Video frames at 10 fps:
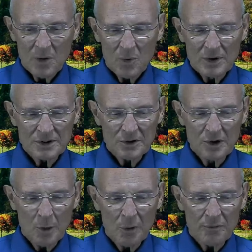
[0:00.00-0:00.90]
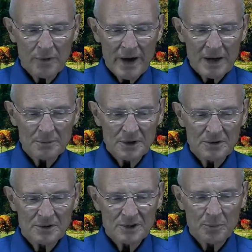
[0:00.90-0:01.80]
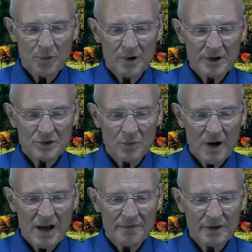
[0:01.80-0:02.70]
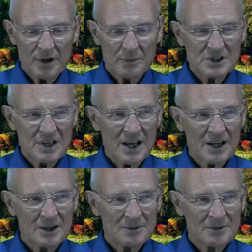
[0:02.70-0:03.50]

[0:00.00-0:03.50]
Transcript: Was it noble for Adam to support his wife in her mistake?